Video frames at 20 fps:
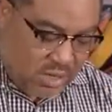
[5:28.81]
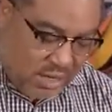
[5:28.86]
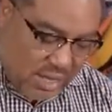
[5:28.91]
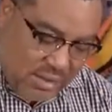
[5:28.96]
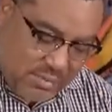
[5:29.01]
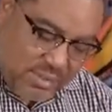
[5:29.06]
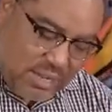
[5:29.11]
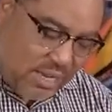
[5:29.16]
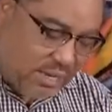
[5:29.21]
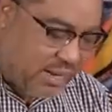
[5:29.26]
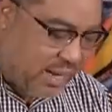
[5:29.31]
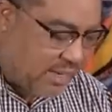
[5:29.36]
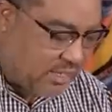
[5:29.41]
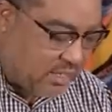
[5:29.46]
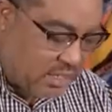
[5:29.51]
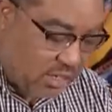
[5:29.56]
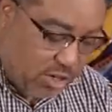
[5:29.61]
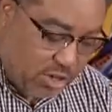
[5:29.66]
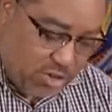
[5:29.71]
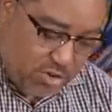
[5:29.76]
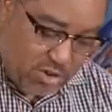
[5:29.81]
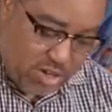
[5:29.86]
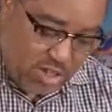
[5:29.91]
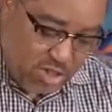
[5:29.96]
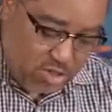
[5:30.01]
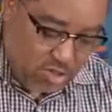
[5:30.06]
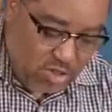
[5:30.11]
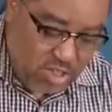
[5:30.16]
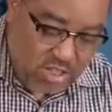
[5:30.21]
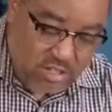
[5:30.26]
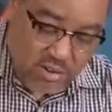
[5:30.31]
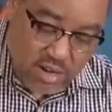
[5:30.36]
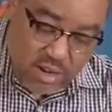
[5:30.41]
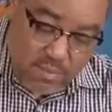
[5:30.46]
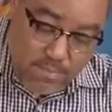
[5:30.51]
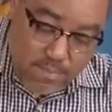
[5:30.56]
It gives that nice little crunch. You just really